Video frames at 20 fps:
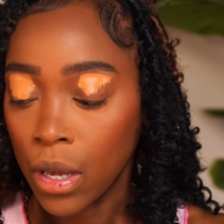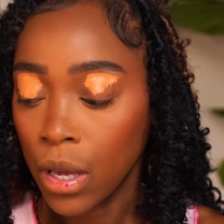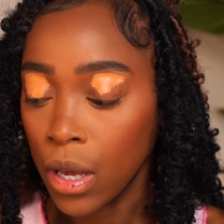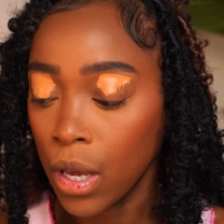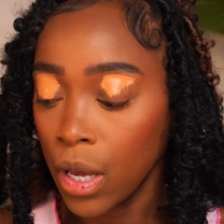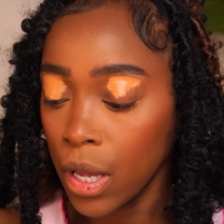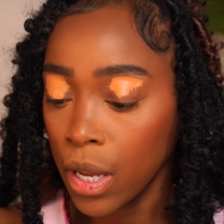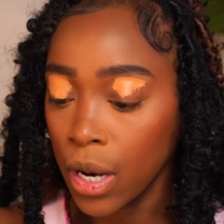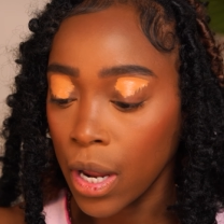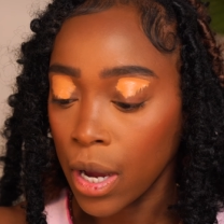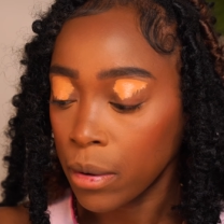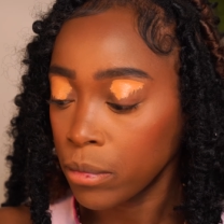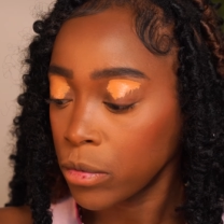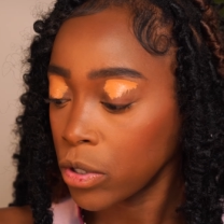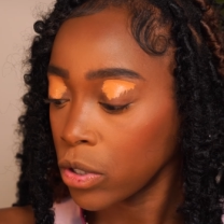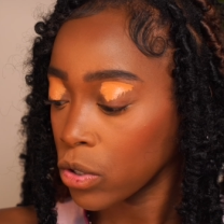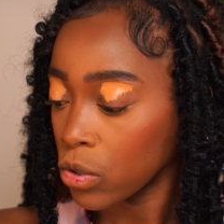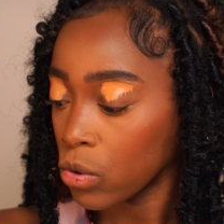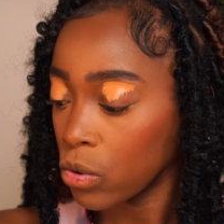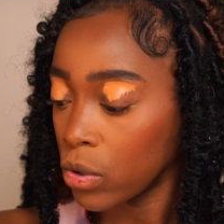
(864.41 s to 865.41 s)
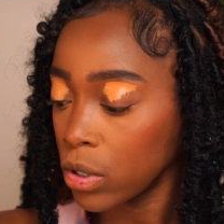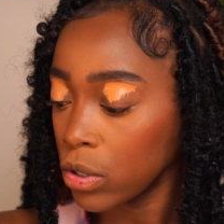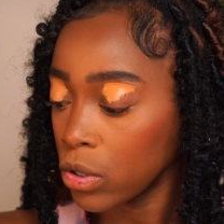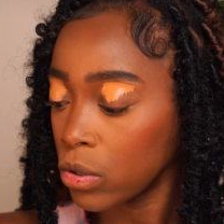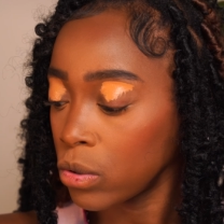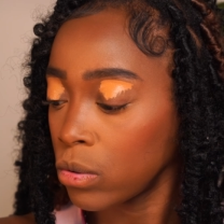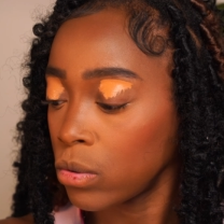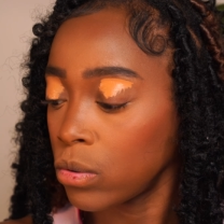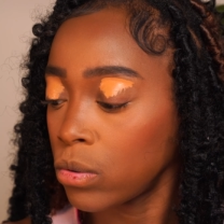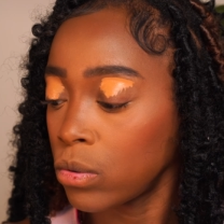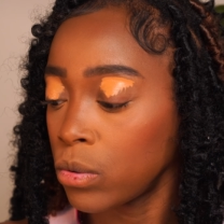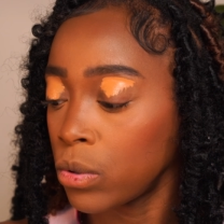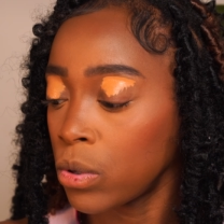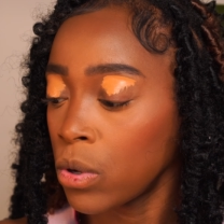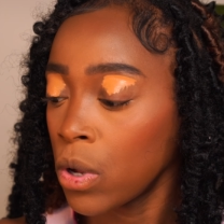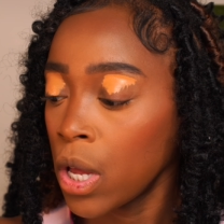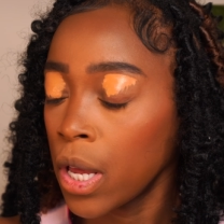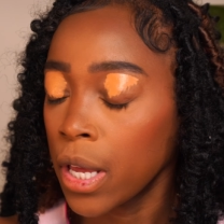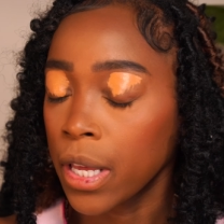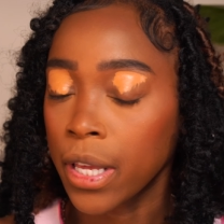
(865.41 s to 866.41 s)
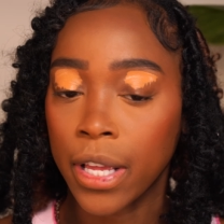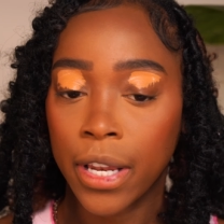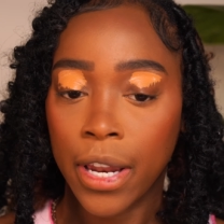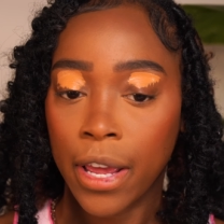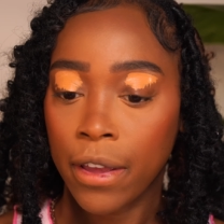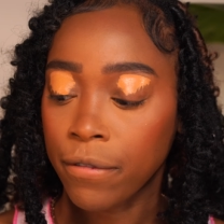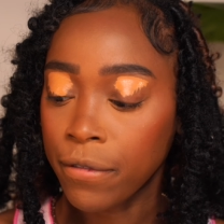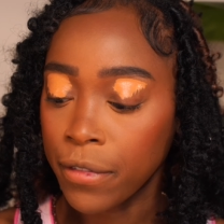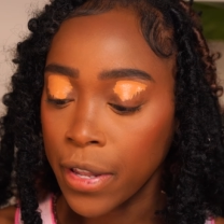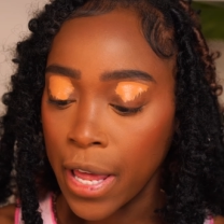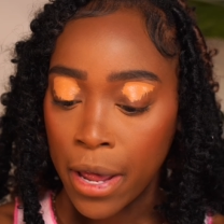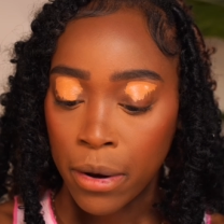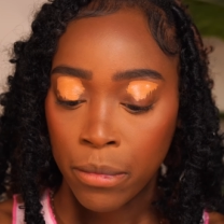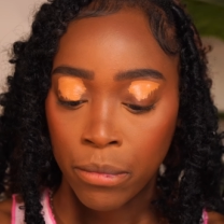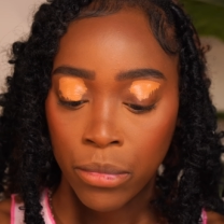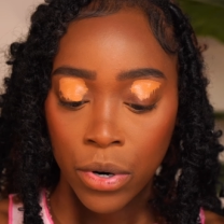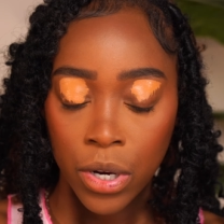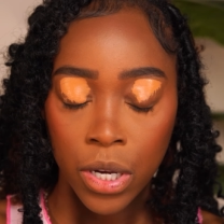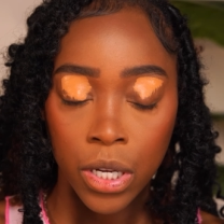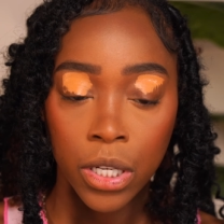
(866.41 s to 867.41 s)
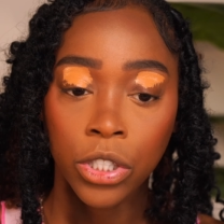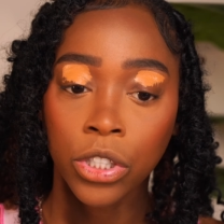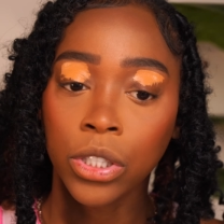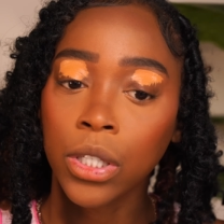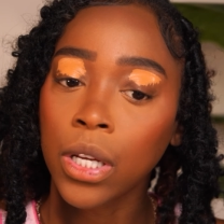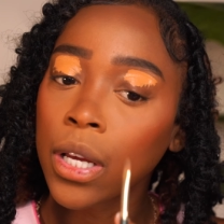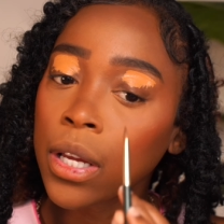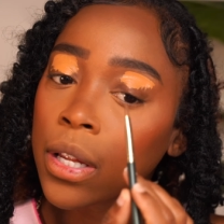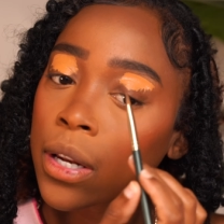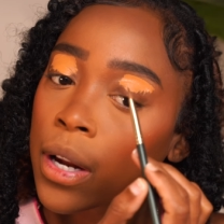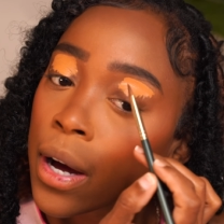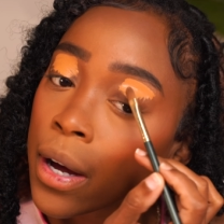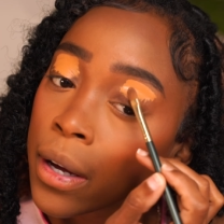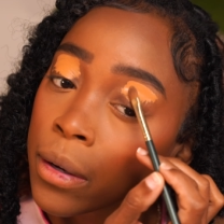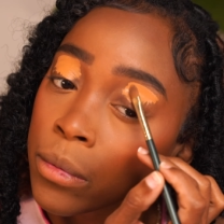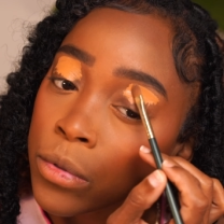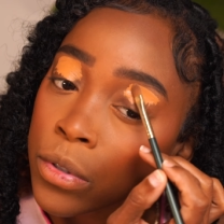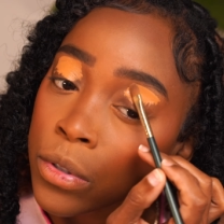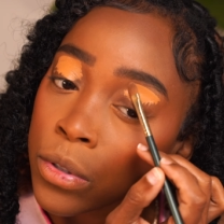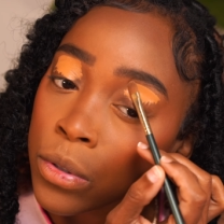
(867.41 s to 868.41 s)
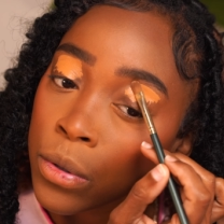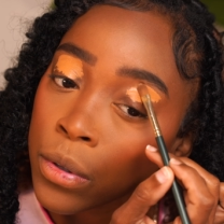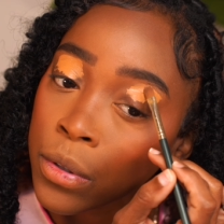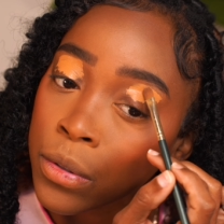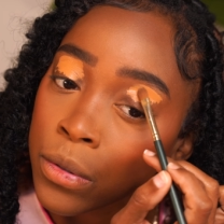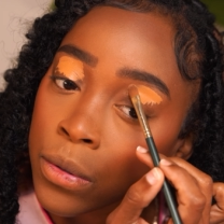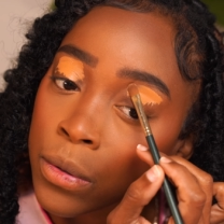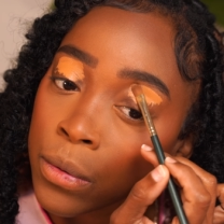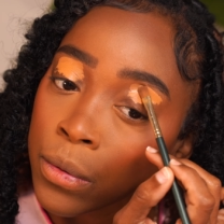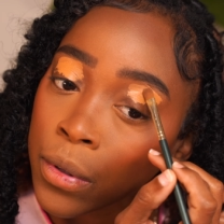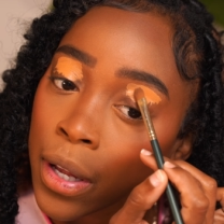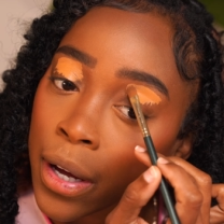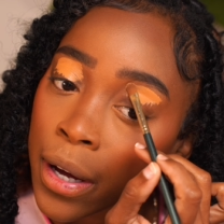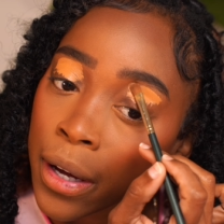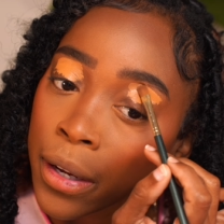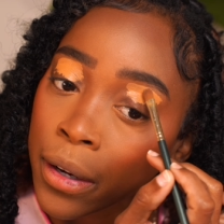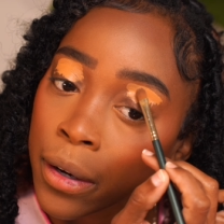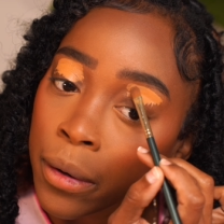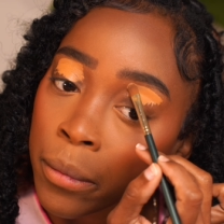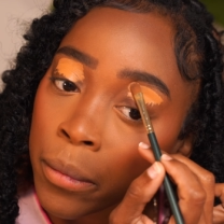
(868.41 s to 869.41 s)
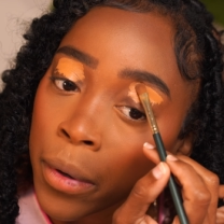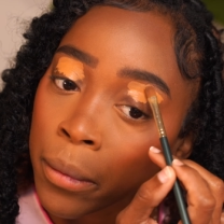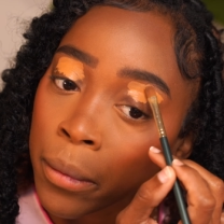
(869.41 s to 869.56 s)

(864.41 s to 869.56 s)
And I'm just going to get a flat brush, and I'm just going to line up my